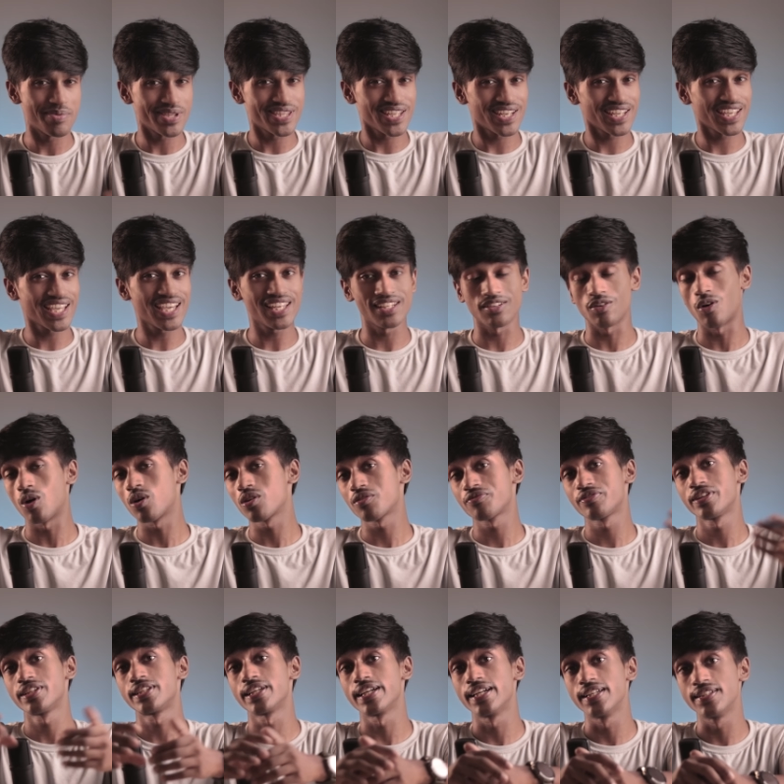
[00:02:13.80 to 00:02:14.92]
But then again, all
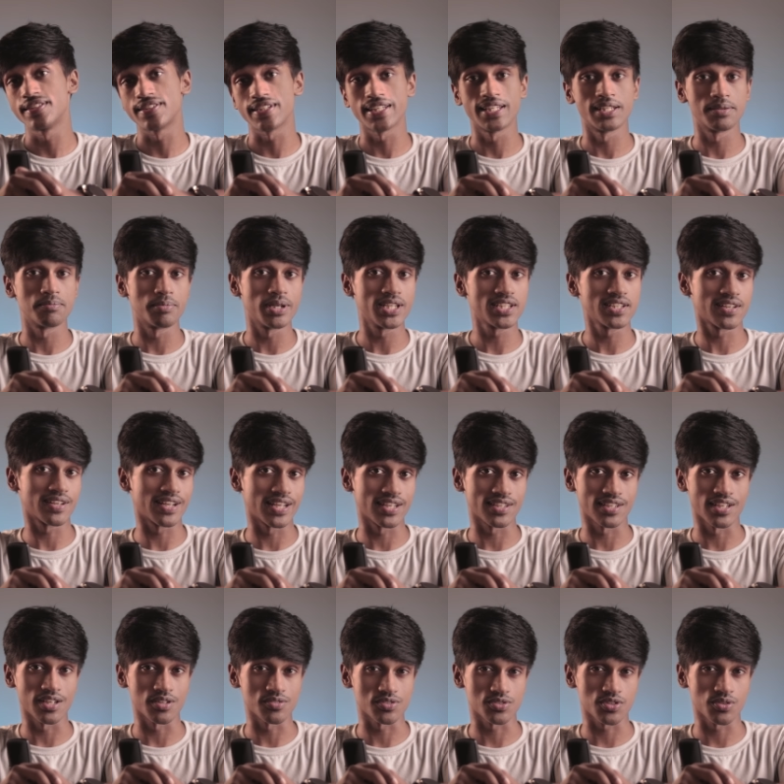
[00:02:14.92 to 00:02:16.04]
of it is in beta
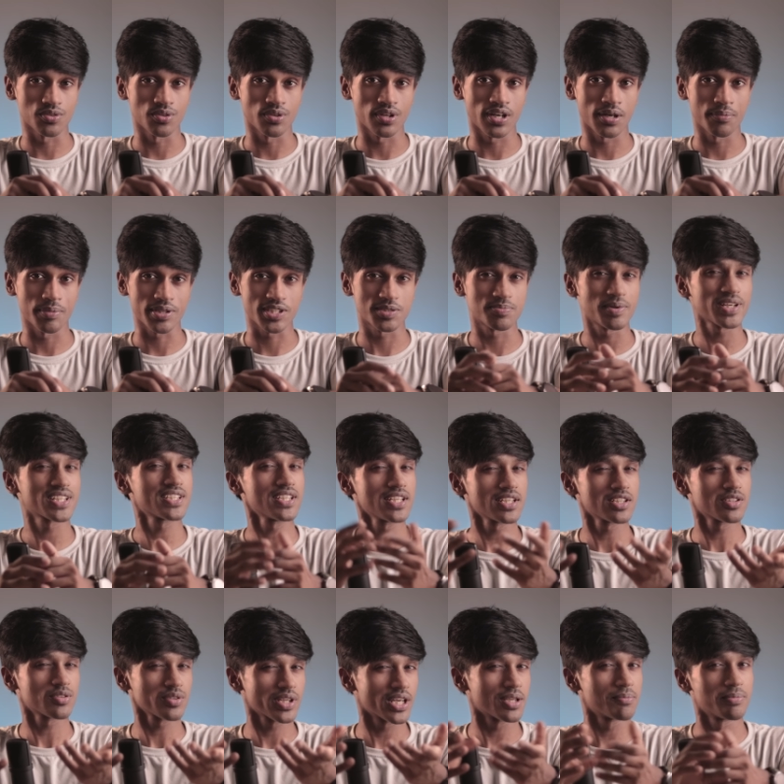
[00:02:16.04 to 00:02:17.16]
right now, so I'm
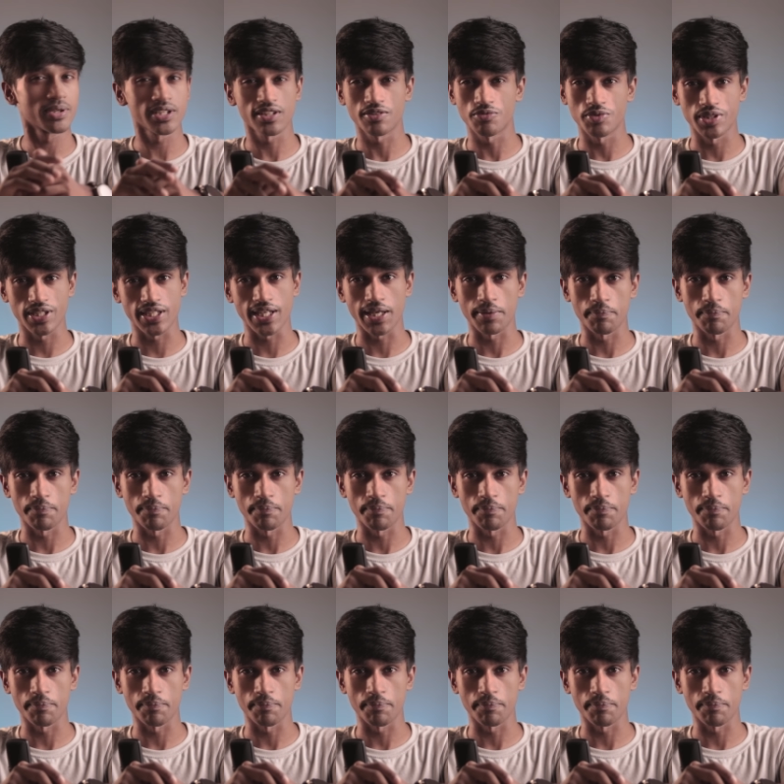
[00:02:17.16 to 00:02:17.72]
expecting it to get better with